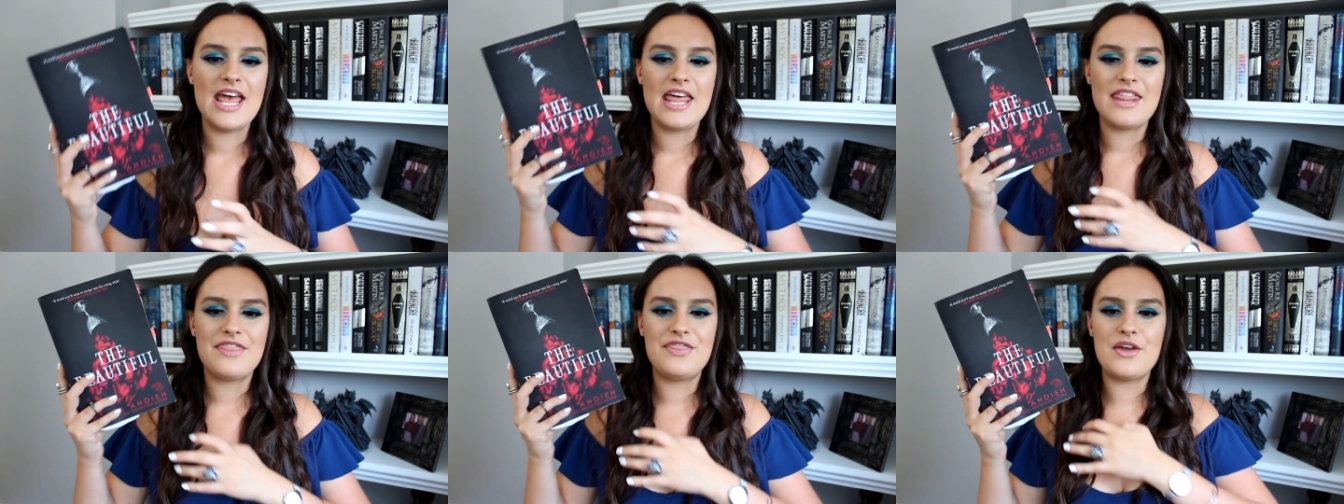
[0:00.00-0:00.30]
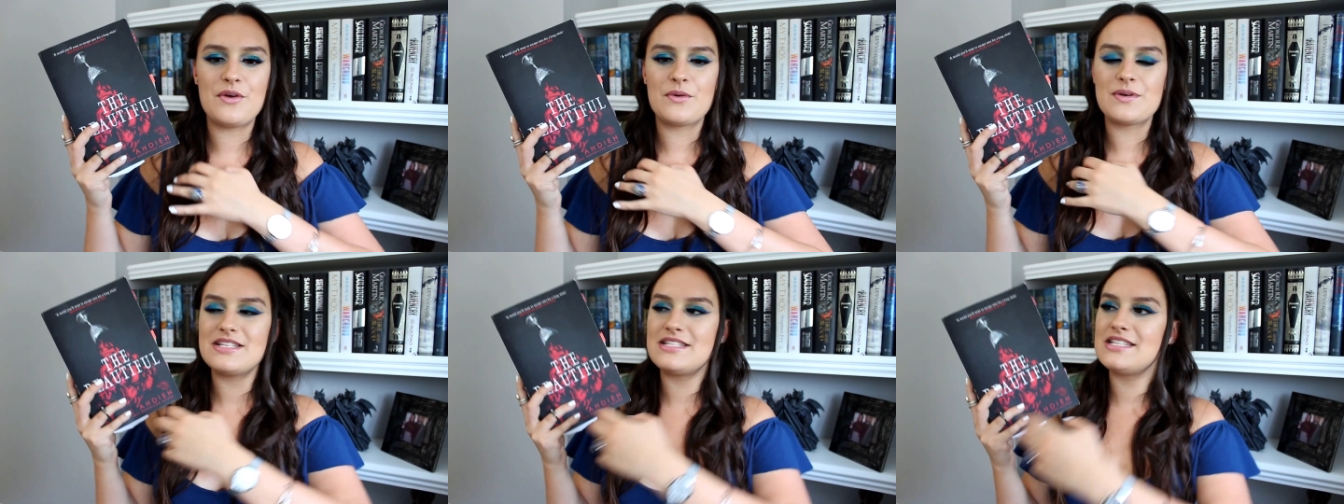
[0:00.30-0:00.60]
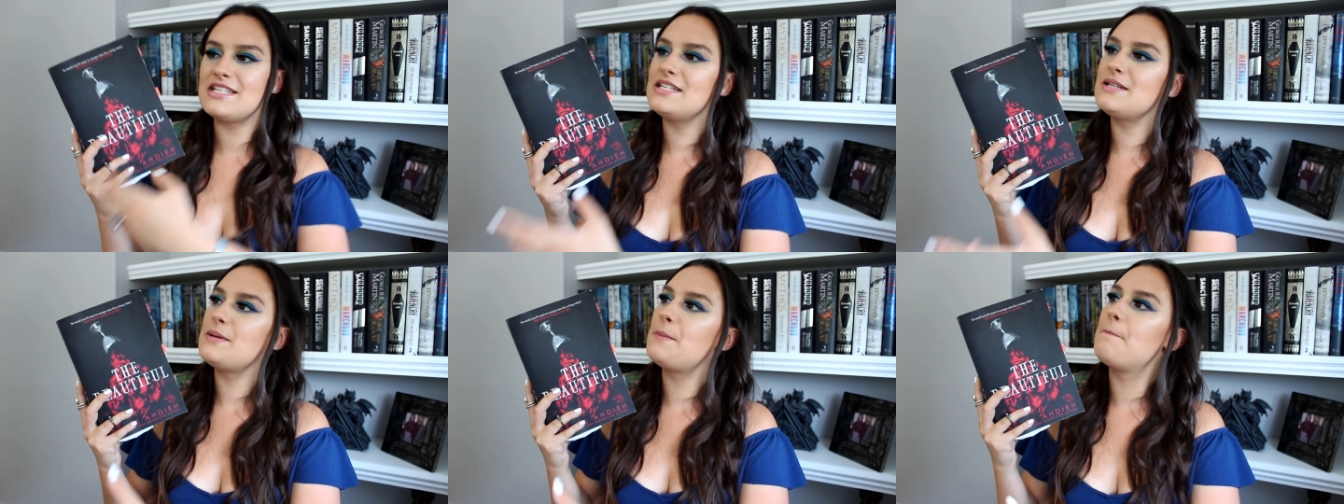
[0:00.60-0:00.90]
there
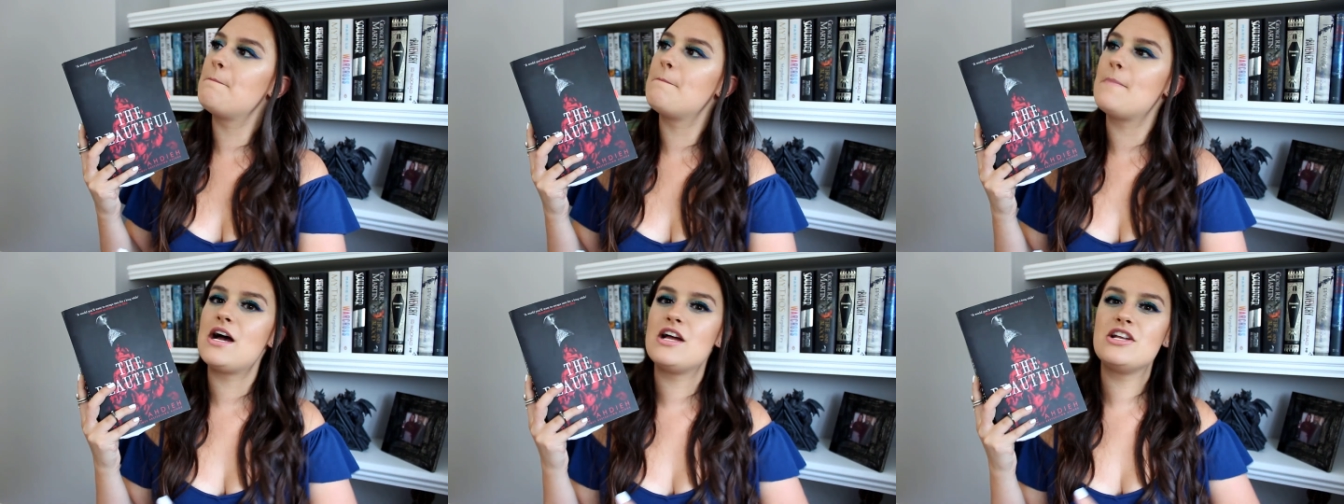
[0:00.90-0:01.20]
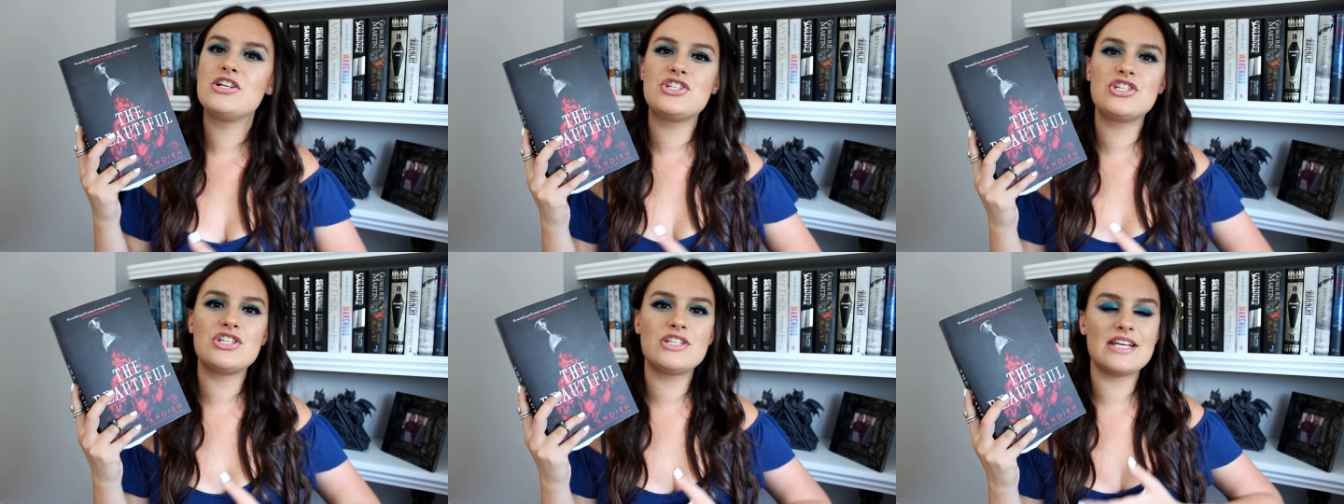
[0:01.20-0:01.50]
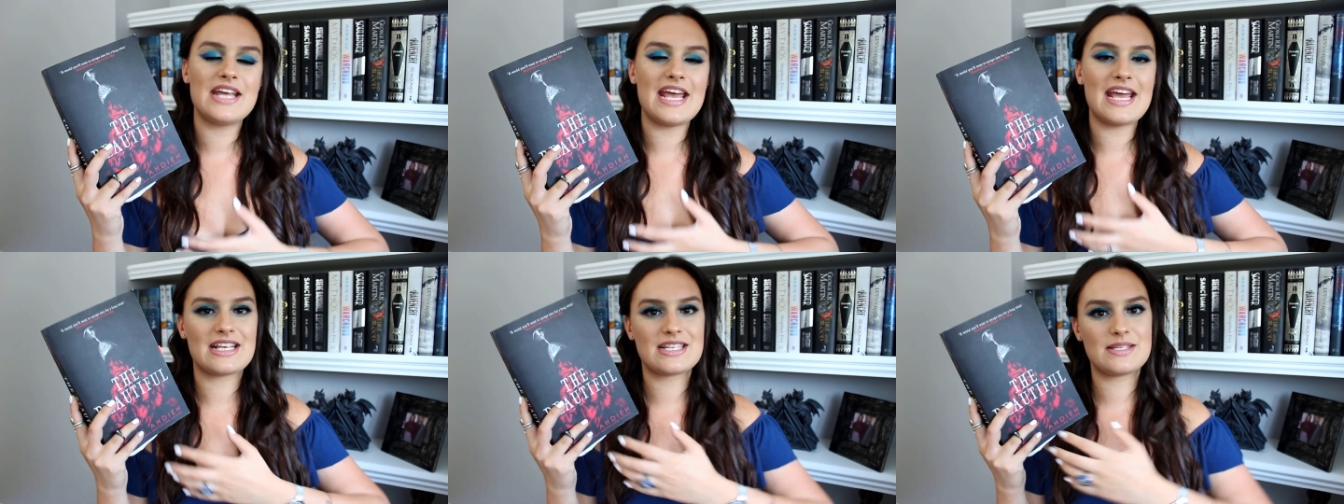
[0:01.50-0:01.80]
isn't much
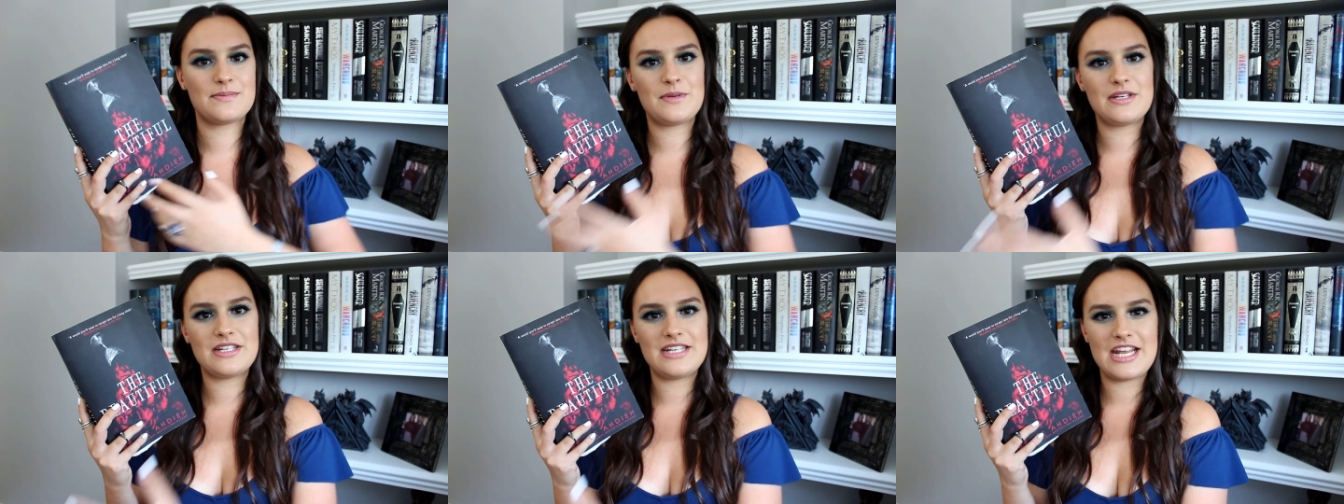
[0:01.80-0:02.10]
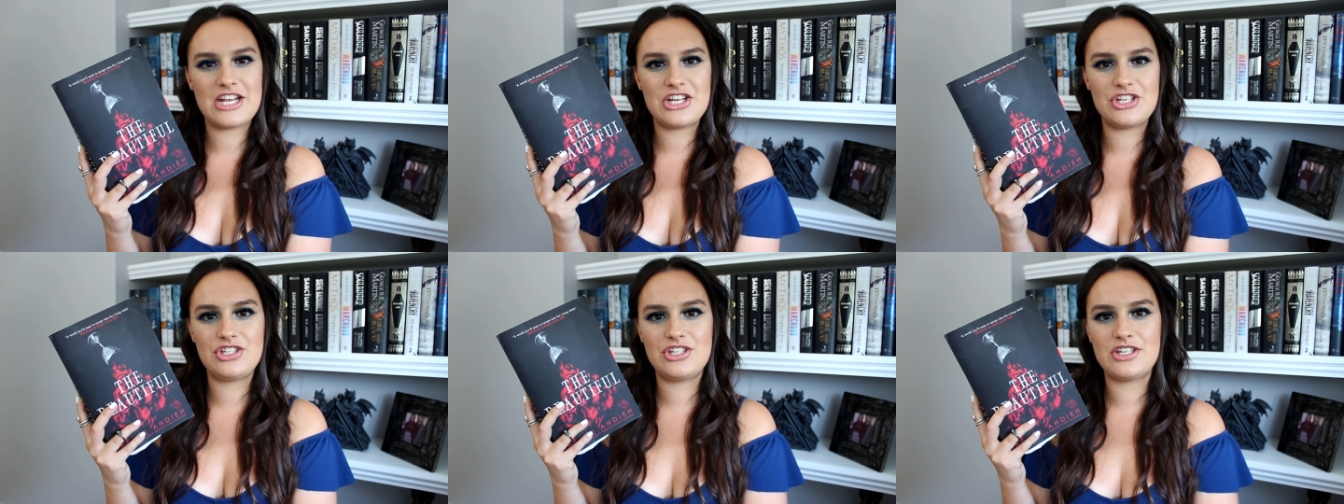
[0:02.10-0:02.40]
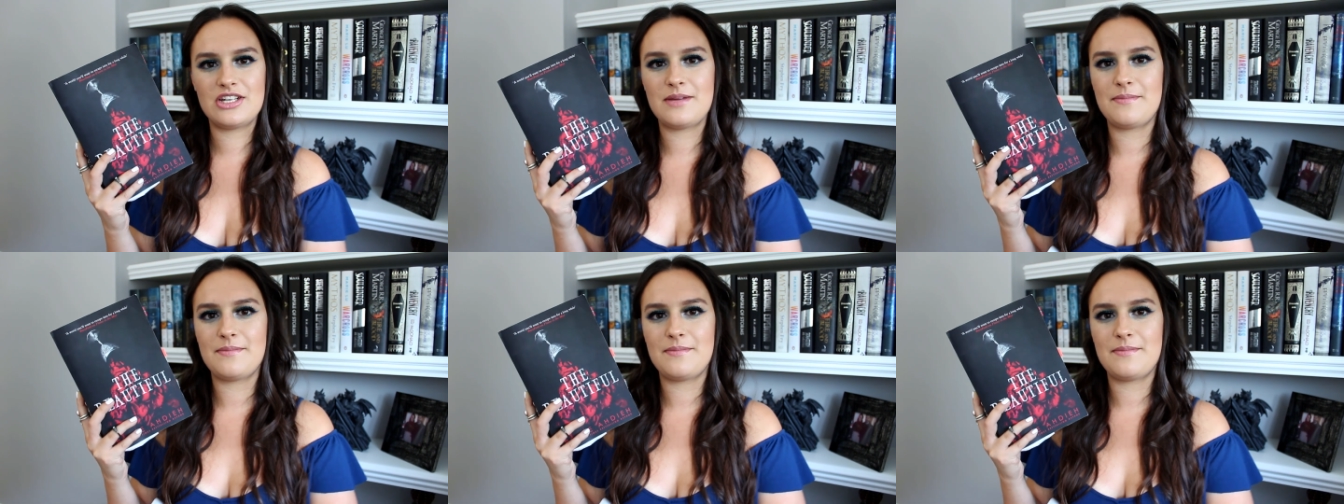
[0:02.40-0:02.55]
explanation